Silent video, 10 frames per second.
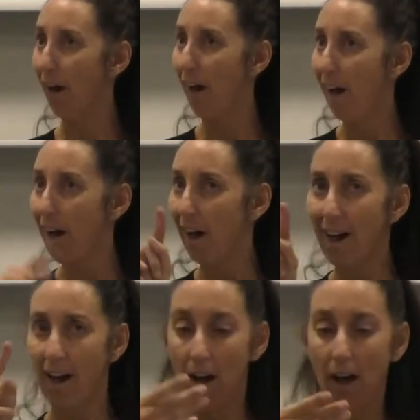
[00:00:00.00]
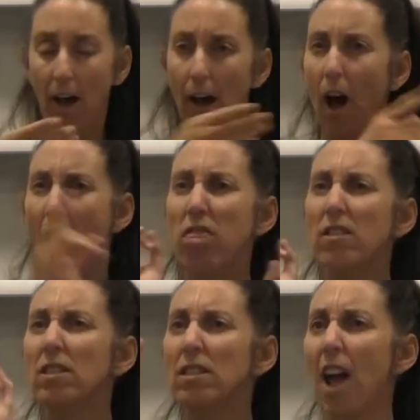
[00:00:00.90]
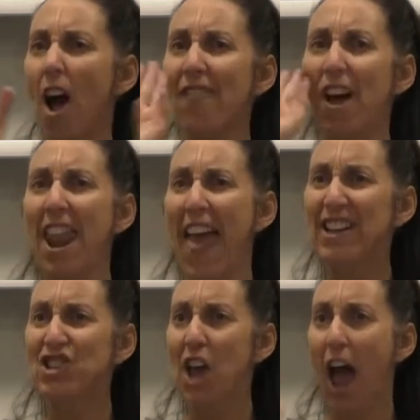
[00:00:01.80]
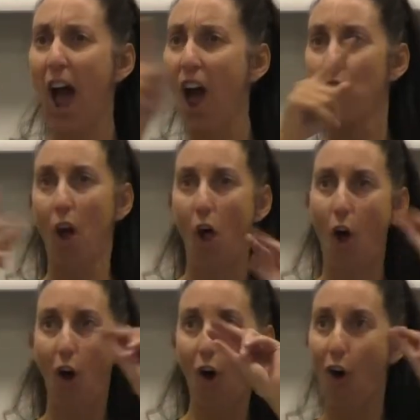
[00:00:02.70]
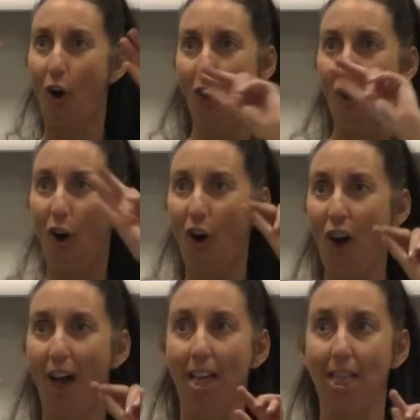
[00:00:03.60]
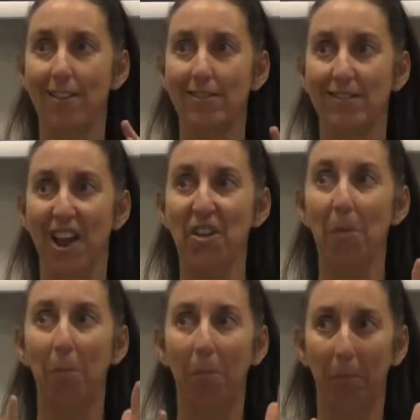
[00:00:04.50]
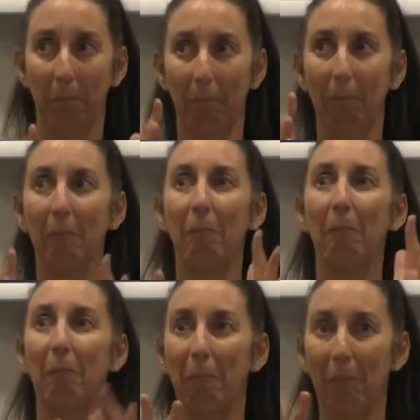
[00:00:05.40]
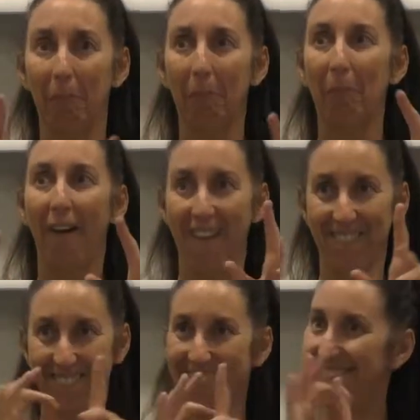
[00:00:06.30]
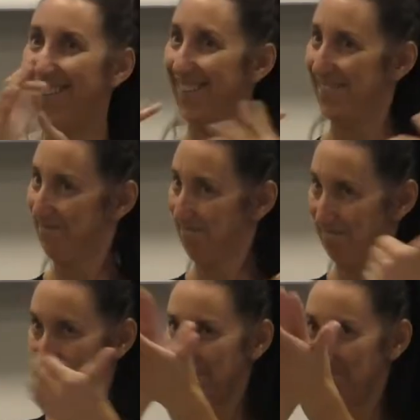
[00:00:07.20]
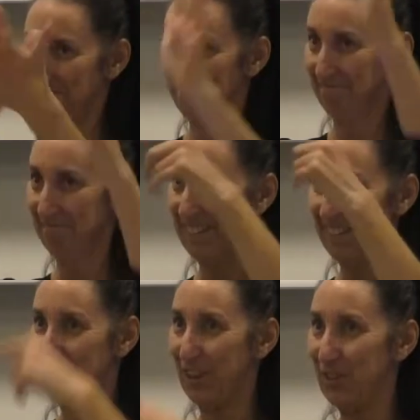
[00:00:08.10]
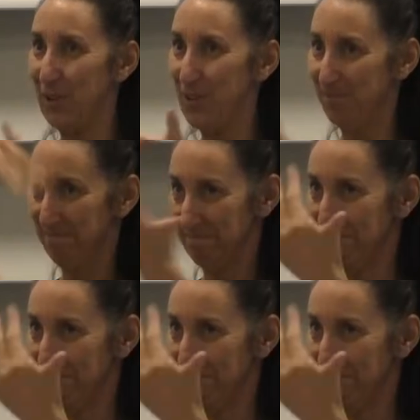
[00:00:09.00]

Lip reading: Okay, so at the start of the lecture you're all using English and now you've started to use Auslan, which is great.